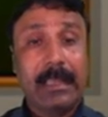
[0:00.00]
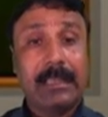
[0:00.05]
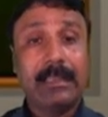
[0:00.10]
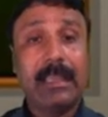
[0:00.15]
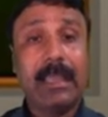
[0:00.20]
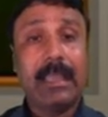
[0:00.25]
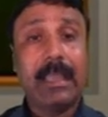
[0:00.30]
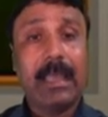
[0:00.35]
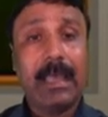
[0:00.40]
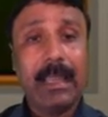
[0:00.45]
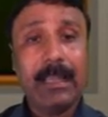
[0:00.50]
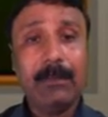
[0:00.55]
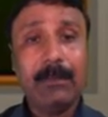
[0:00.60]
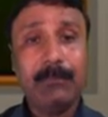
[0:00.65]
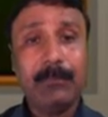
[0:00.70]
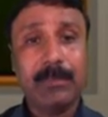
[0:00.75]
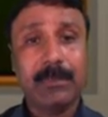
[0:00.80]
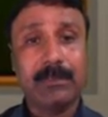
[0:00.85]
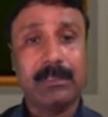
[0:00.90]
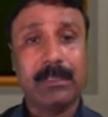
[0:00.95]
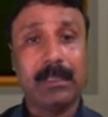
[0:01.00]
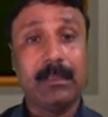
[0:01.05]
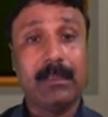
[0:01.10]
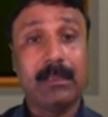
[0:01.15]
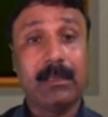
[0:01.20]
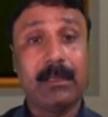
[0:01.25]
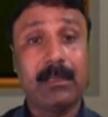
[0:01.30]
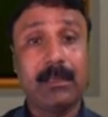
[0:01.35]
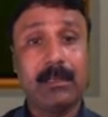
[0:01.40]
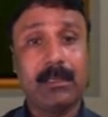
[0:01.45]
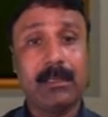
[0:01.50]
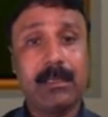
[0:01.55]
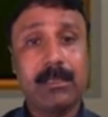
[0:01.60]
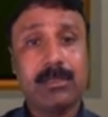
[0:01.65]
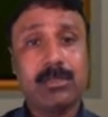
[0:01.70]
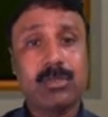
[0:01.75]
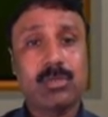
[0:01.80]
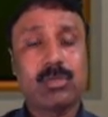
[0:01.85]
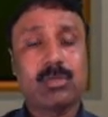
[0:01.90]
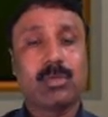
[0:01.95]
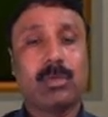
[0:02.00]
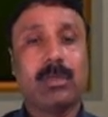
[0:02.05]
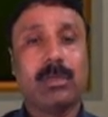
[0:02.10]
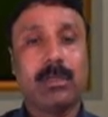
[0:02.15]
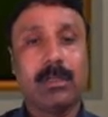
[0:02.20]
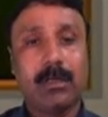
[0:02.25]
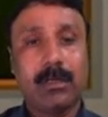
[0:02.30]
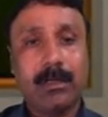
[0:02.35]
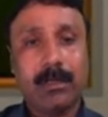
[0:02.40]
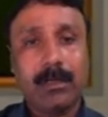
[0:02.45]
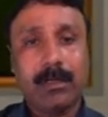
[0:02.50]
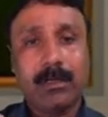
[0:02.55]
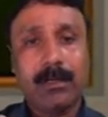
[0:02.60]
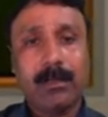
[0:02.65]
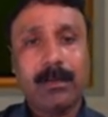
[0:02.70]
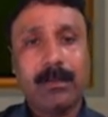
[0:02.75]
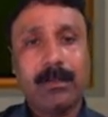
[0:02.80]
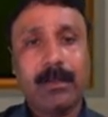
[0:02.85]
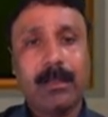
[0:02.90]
they help the learner to learn